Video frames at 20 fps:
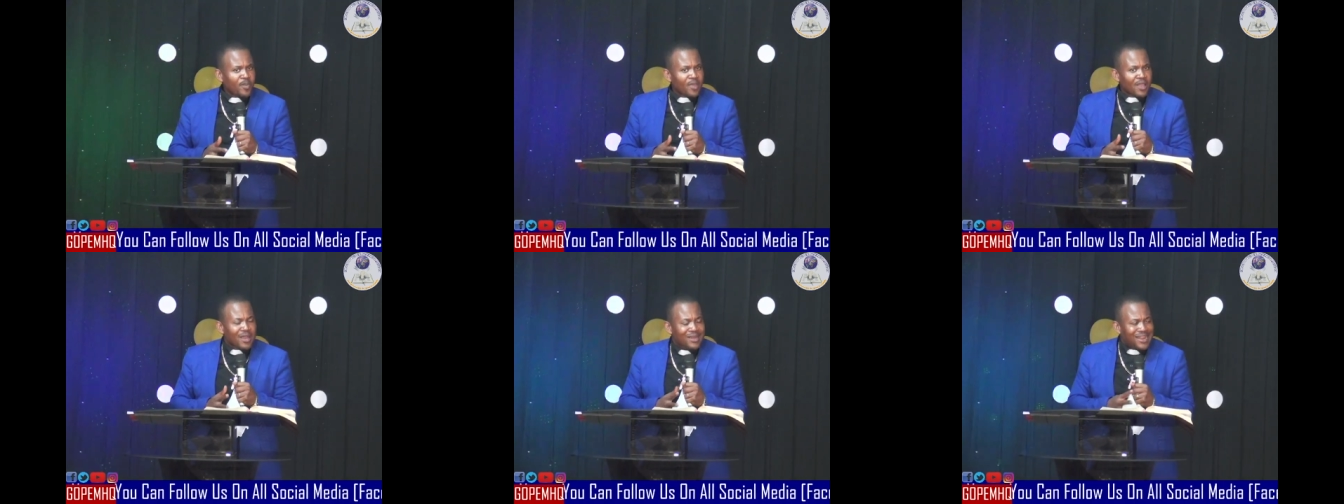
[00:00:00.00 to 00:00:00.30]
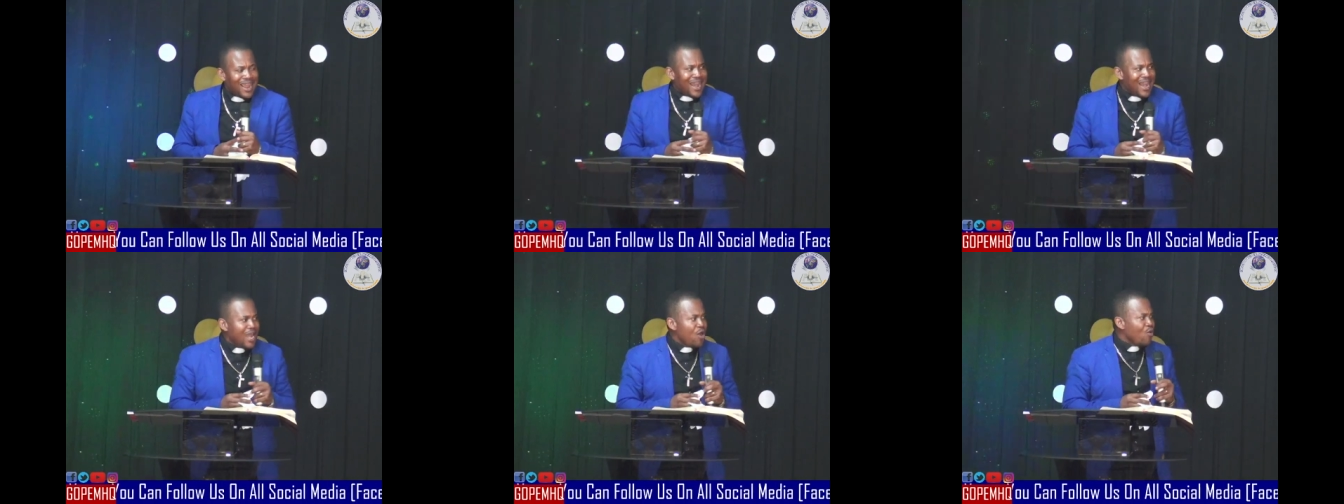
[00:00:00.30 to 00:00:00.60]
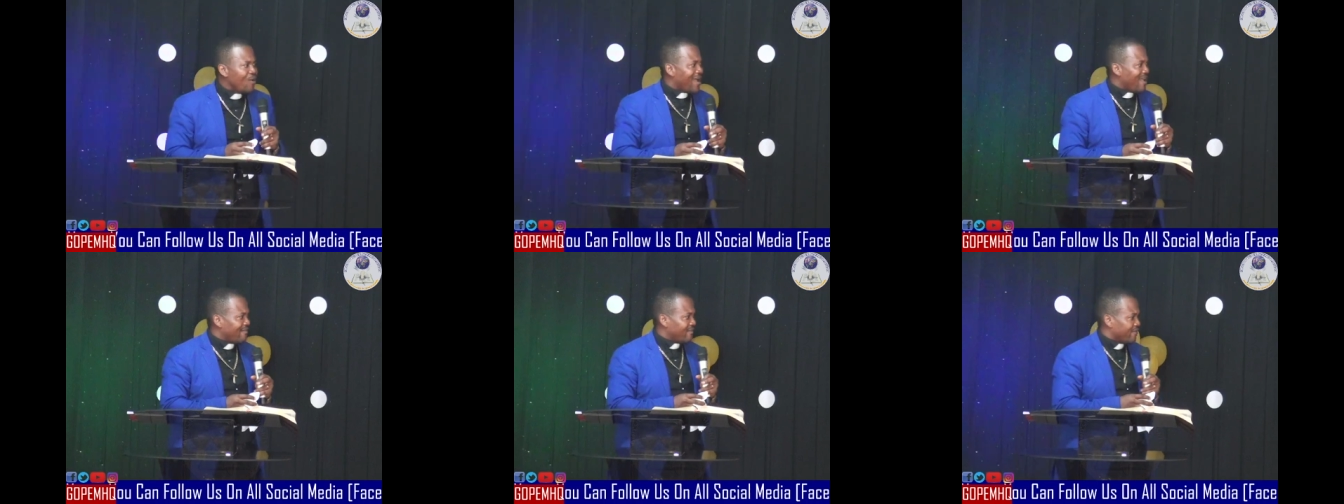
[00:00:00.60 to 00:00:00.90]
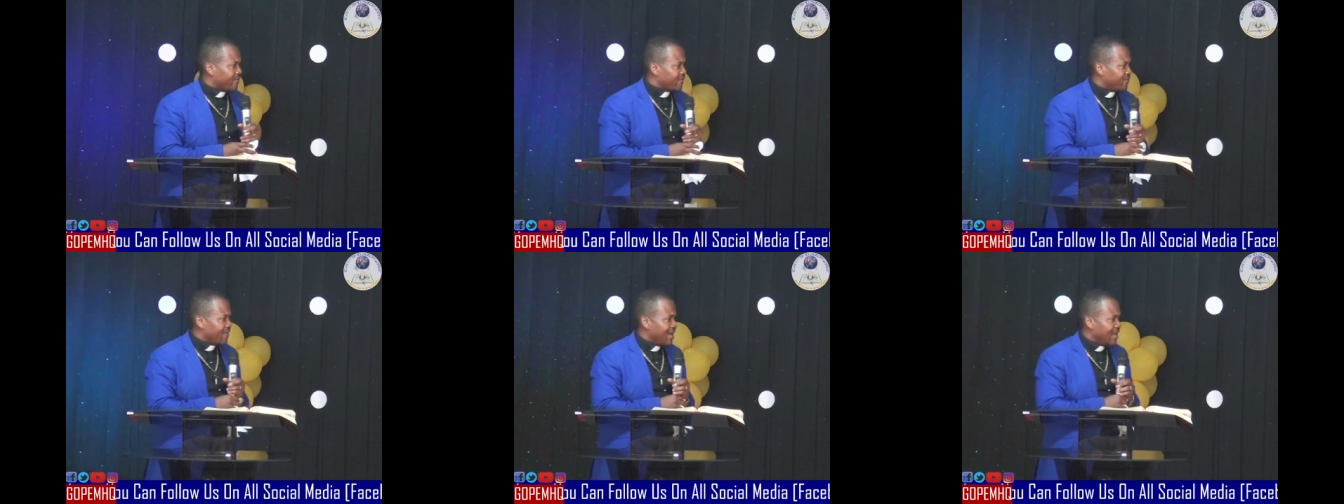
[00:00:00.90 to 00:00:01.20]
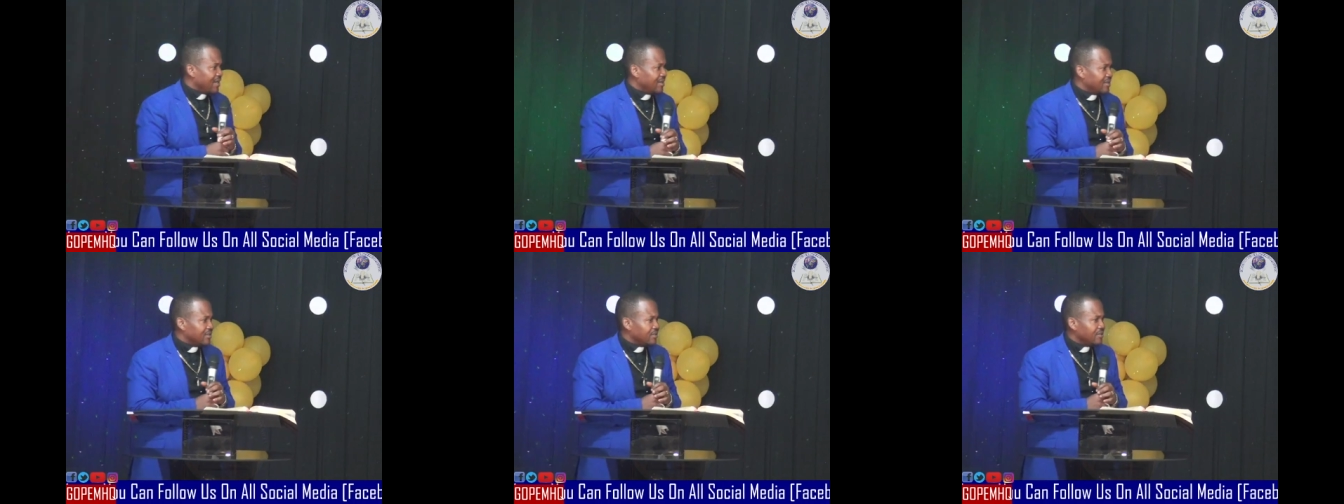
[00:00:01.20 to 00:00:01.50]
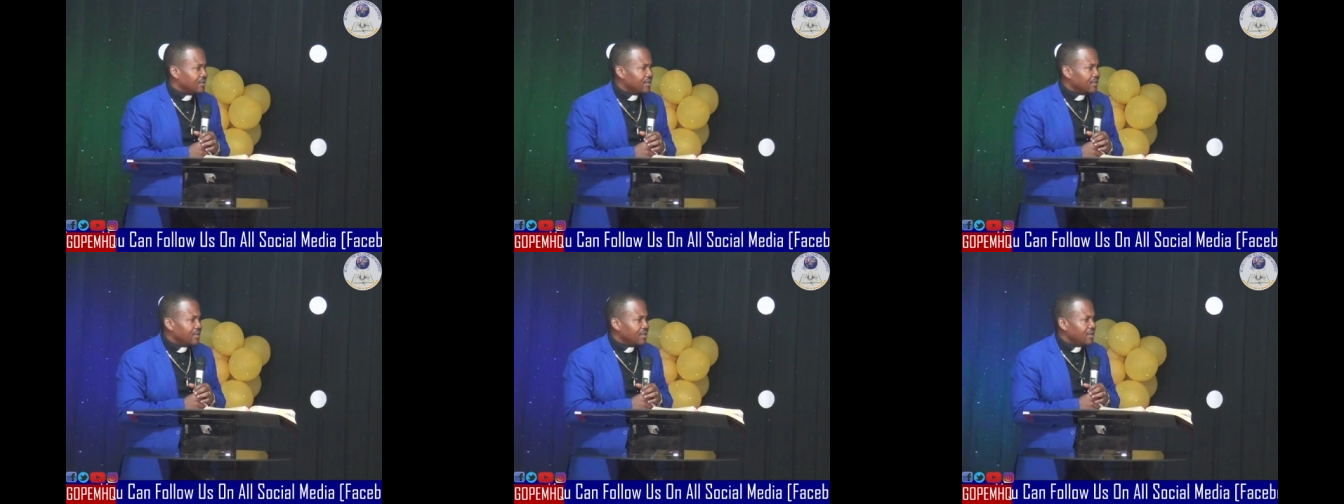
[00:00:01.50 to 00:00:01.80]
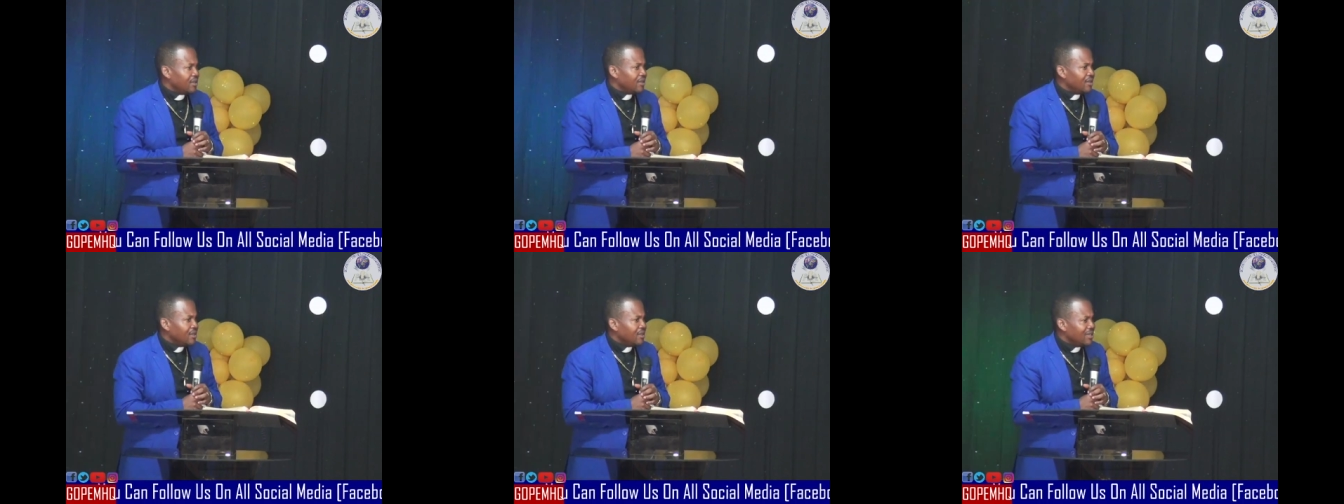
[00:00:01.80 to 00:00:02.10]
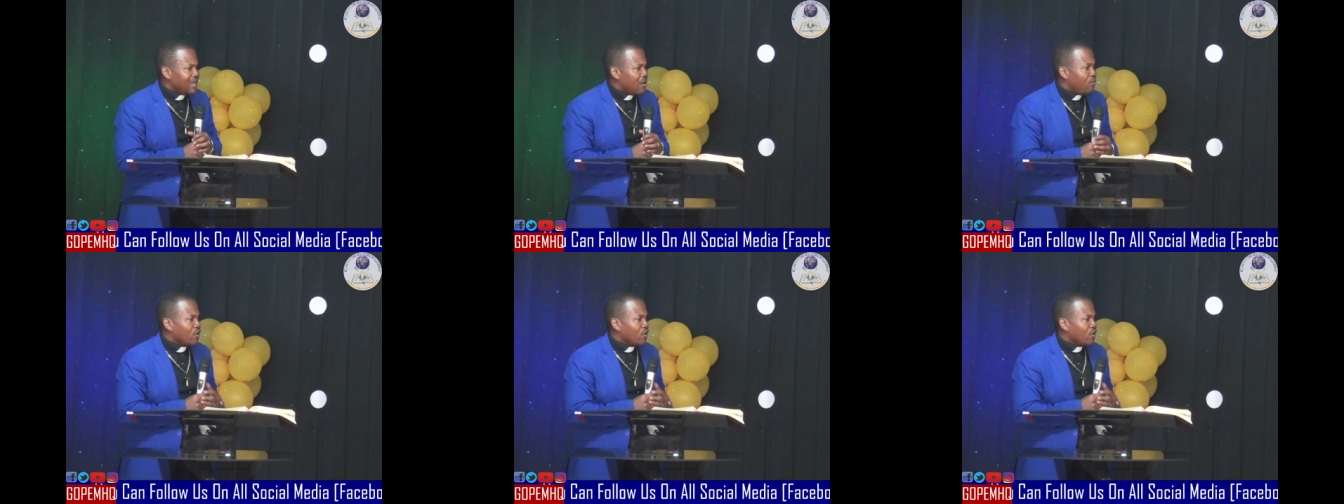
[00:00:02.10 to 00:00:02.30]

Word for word: Then he looked at his friend. That